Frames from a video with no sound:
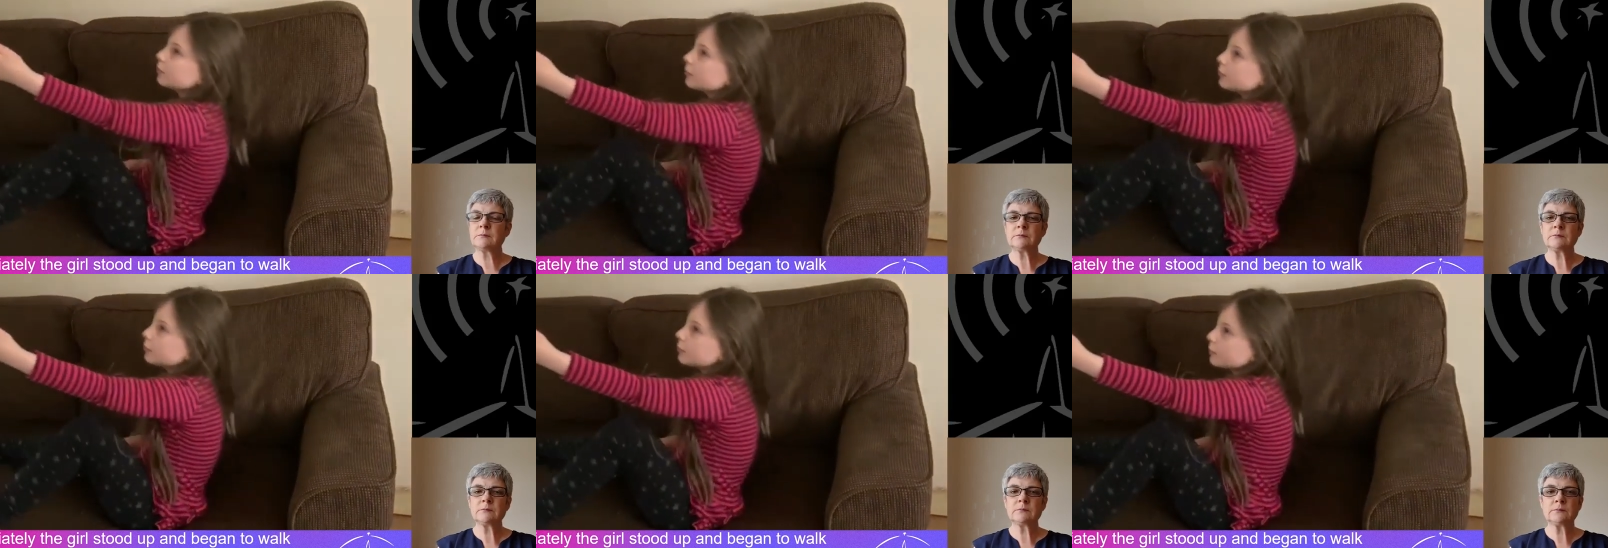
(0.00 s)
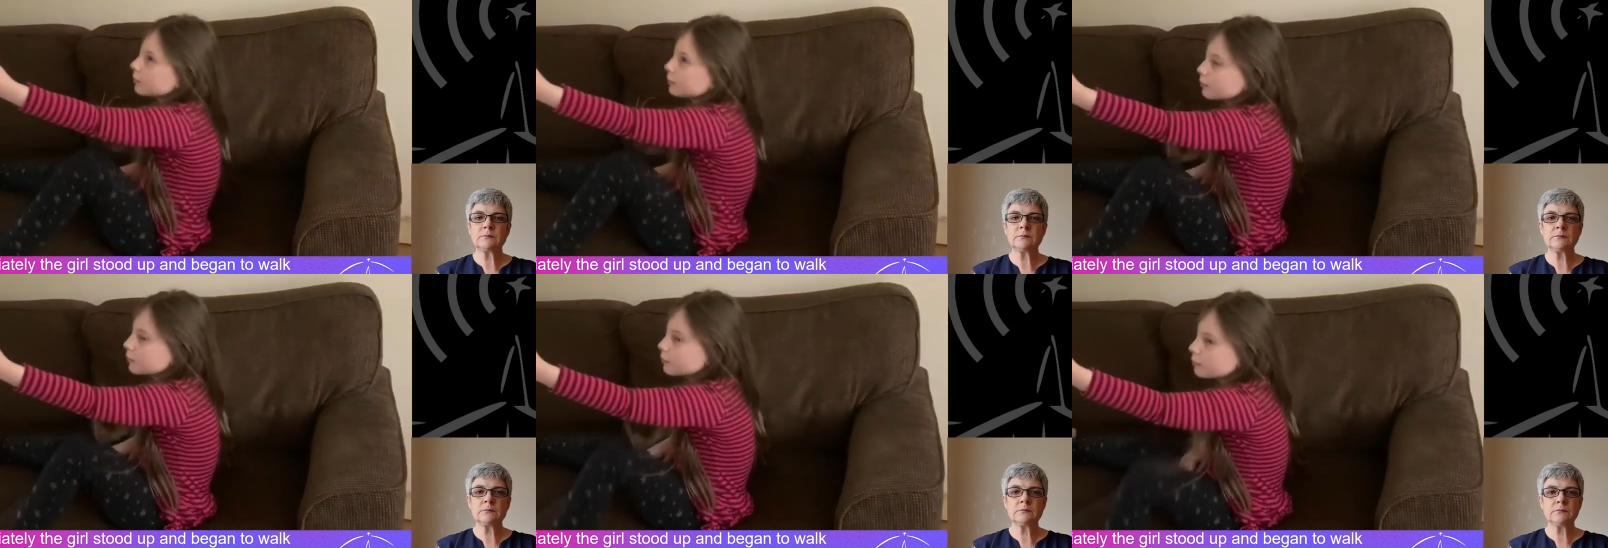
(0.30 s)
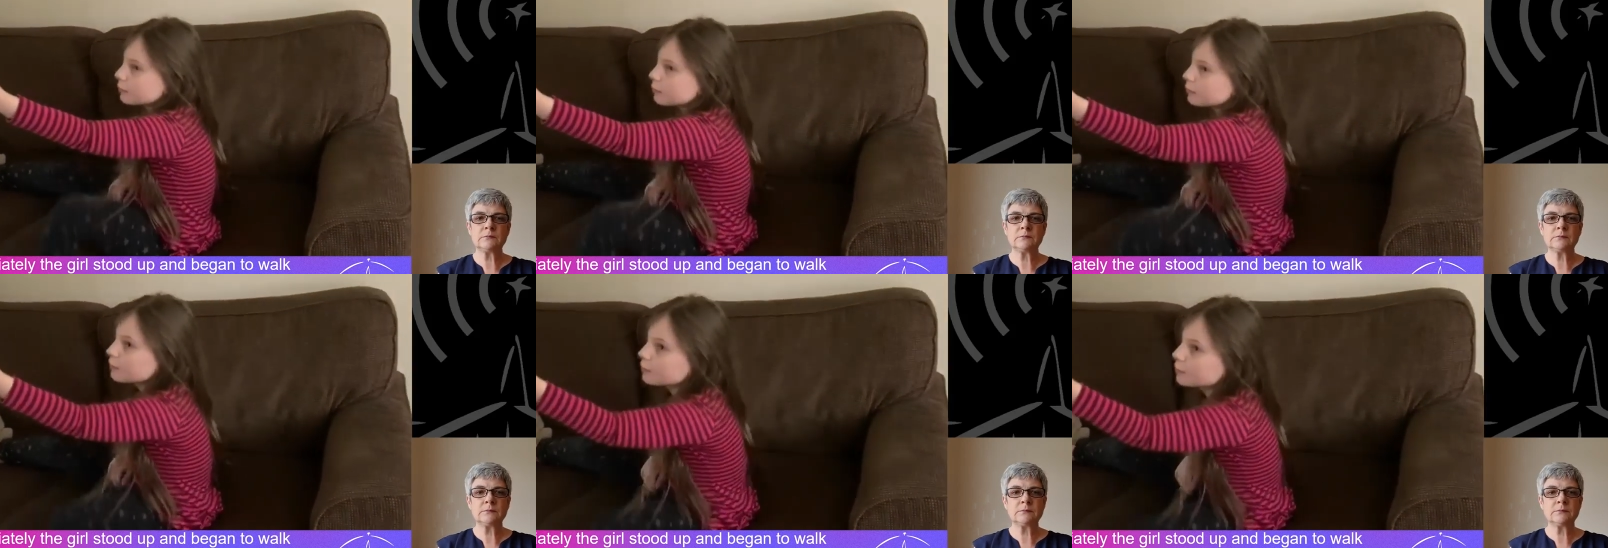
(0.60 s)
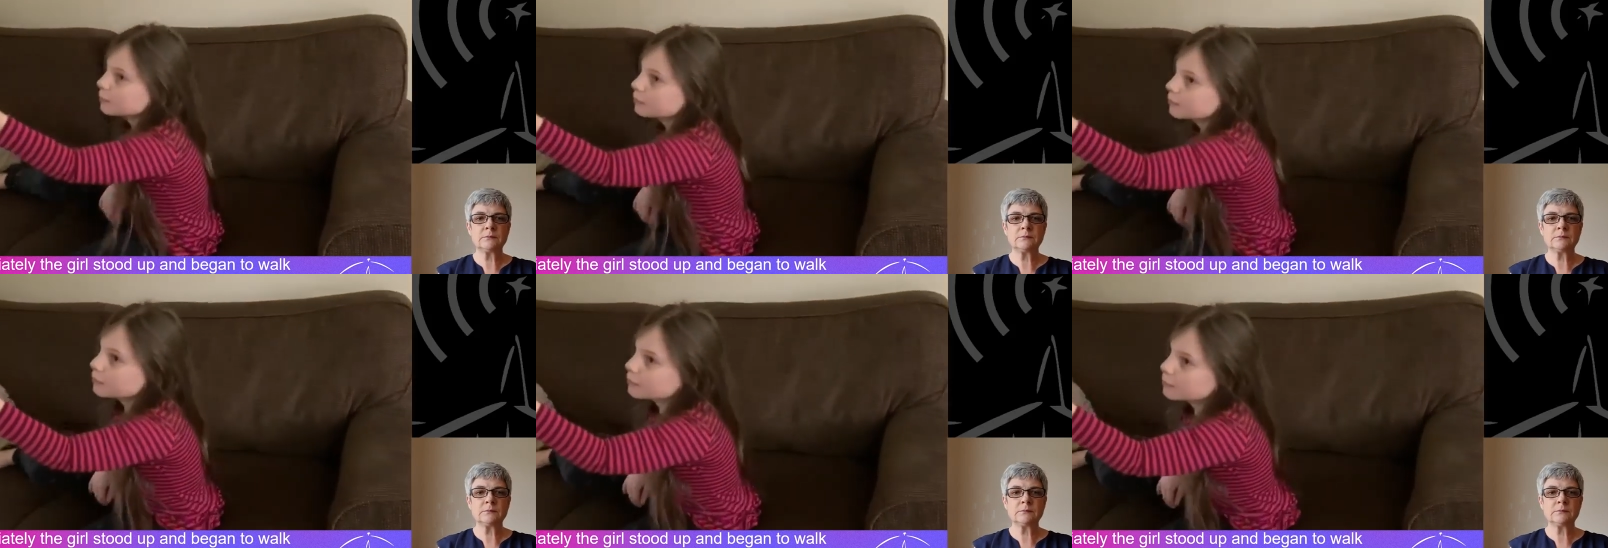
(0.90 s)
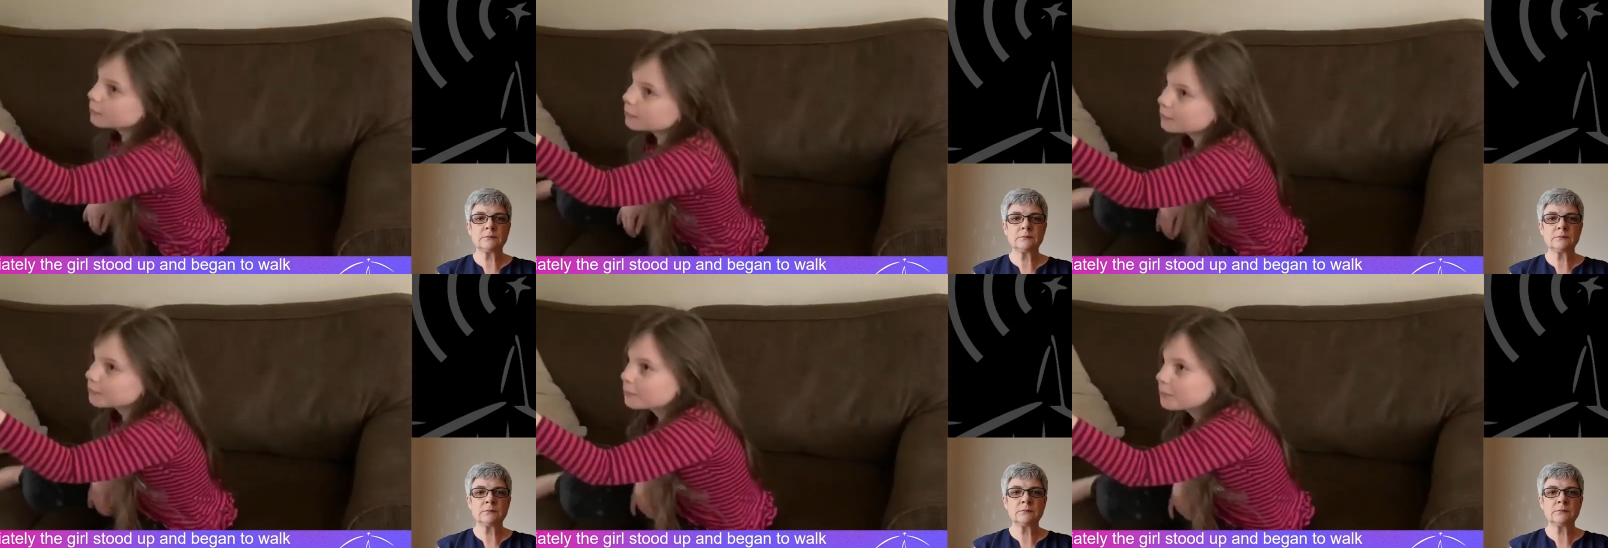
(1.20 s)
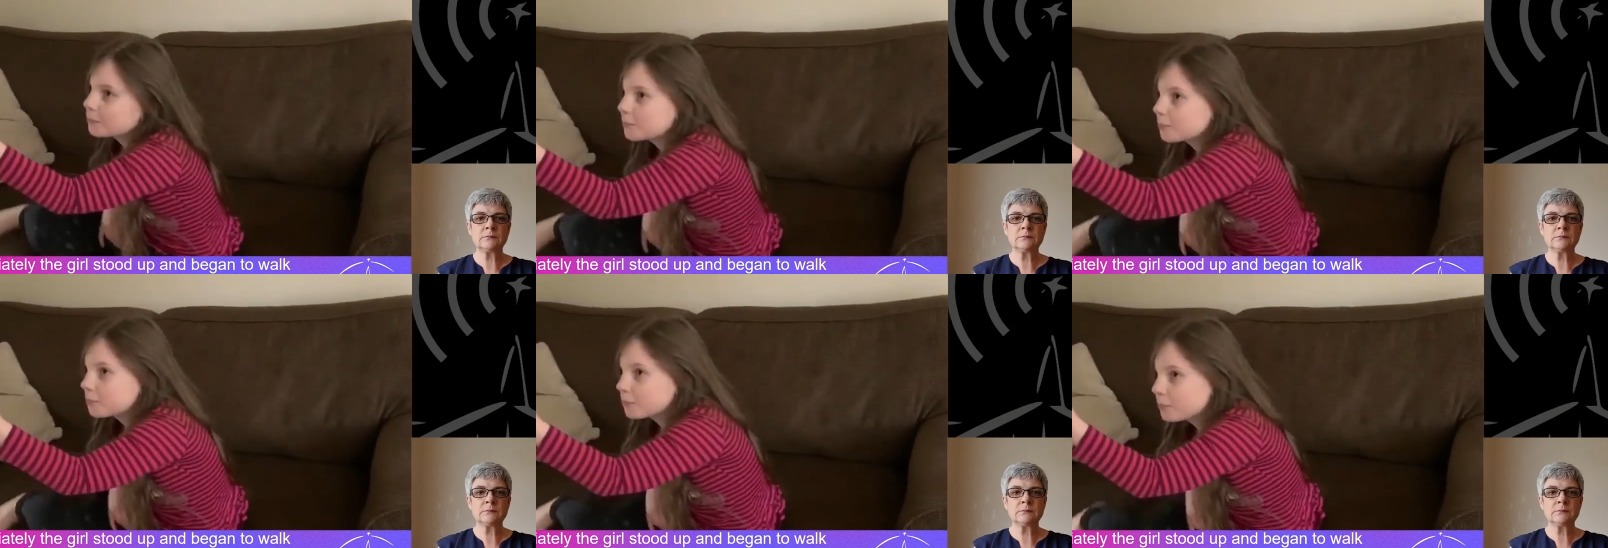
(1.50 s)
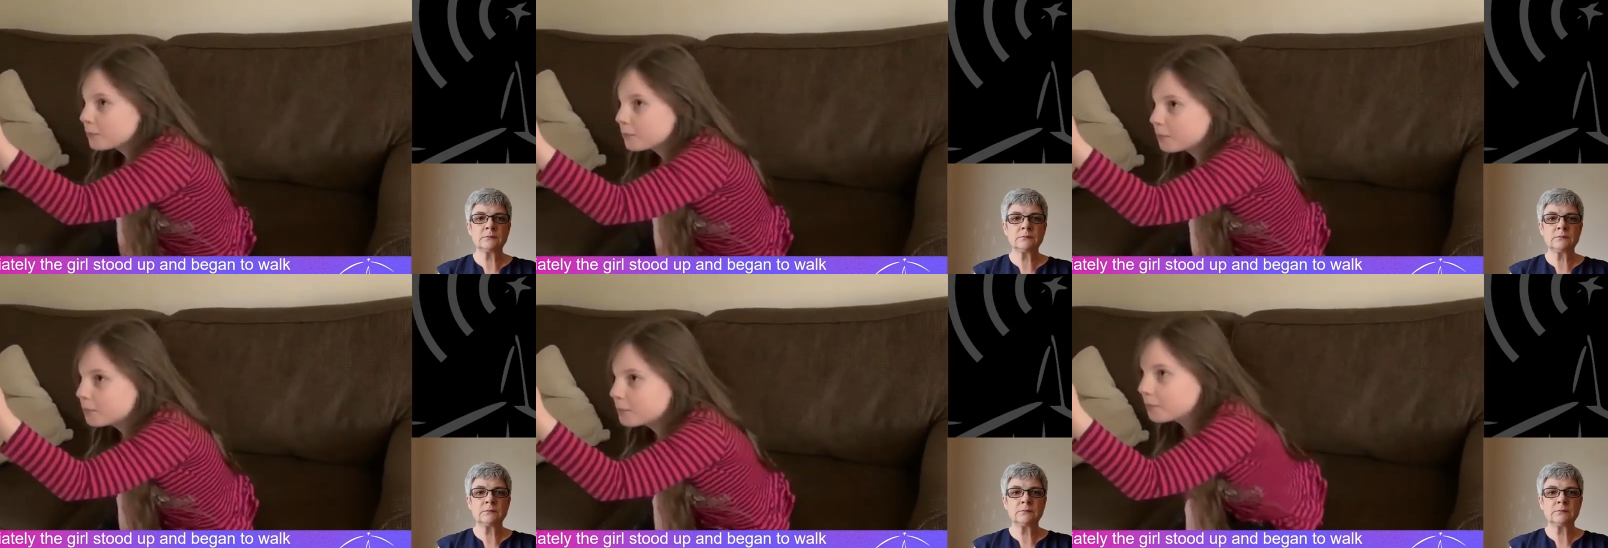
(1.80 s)

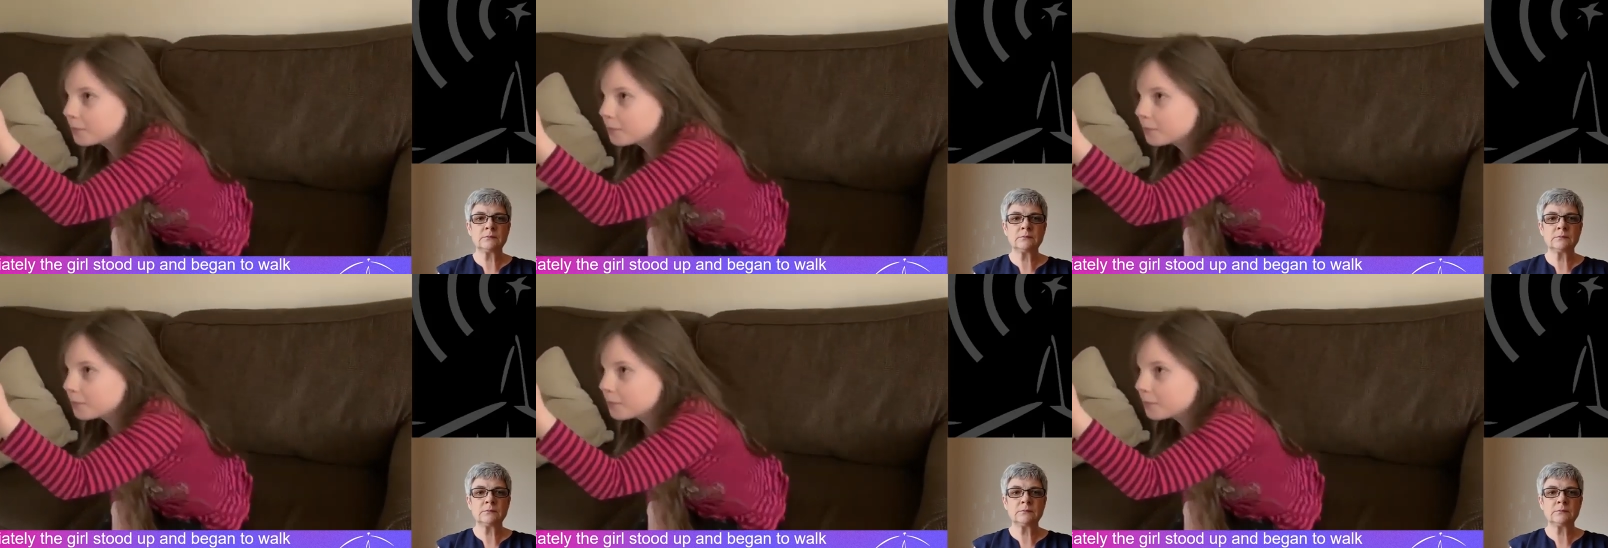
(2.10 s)
[no speech]